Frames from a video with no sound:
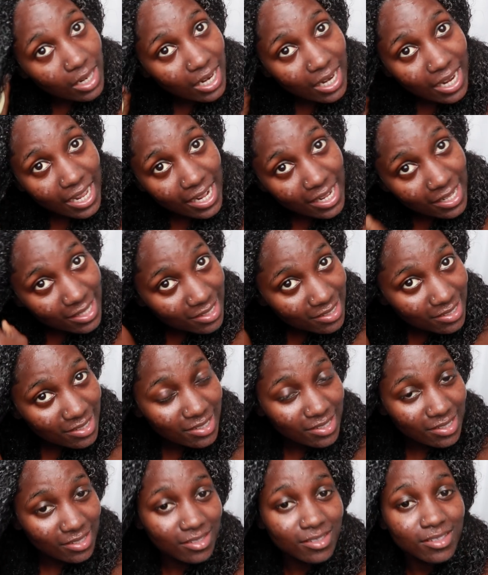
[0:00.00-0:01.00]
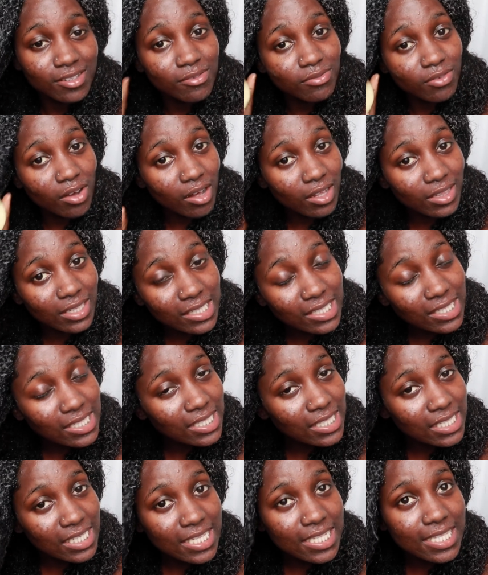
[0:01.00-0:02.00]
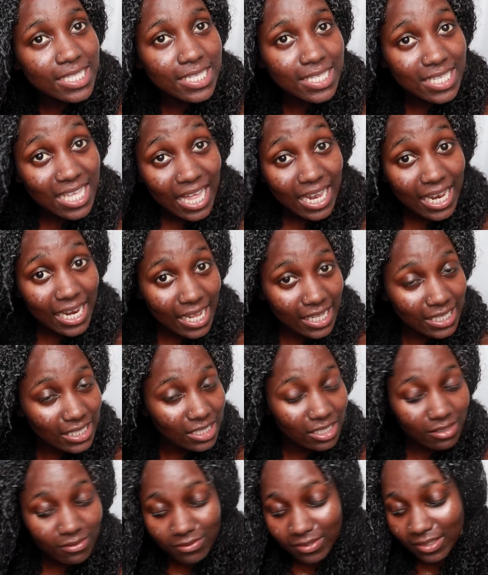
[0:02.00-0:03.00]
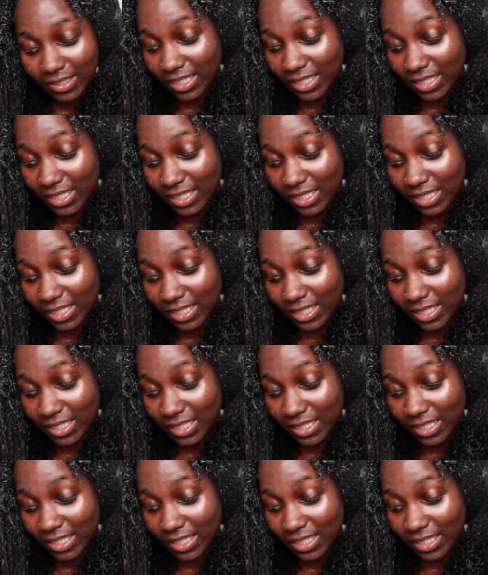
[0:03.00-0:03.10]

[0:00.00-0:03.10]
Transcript: cleansed of all the sins, cleanse of